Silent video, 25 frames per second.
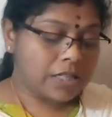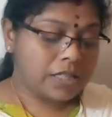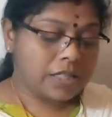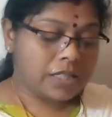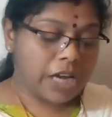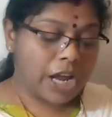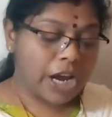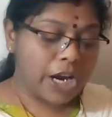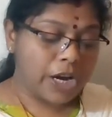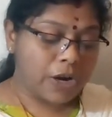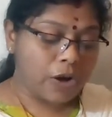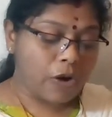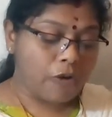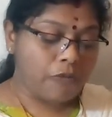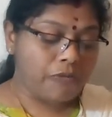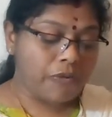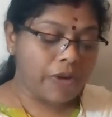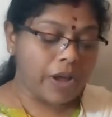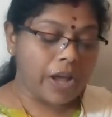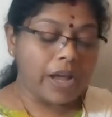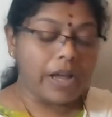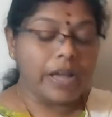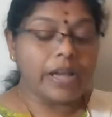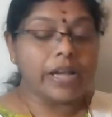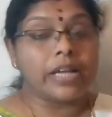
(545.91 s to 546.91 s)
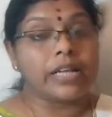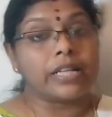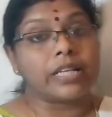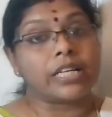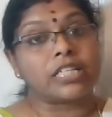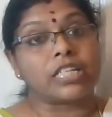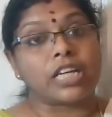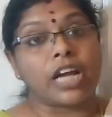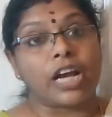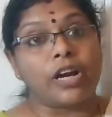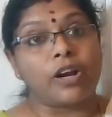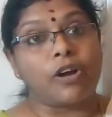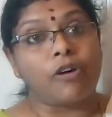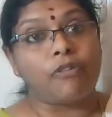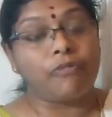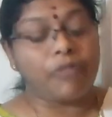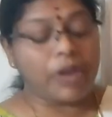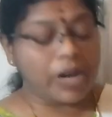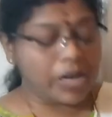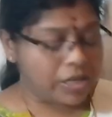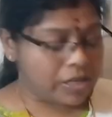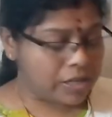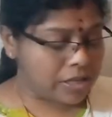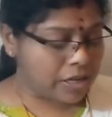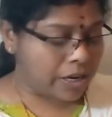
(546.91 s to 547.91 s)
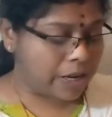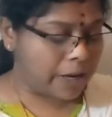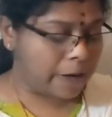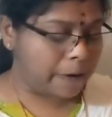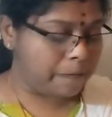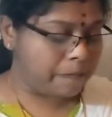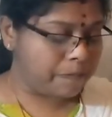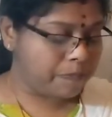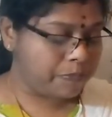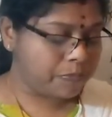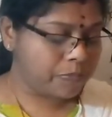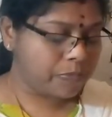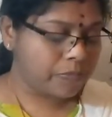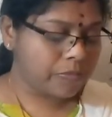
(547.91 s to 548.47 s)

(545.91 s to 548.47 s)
in the shade of a tree.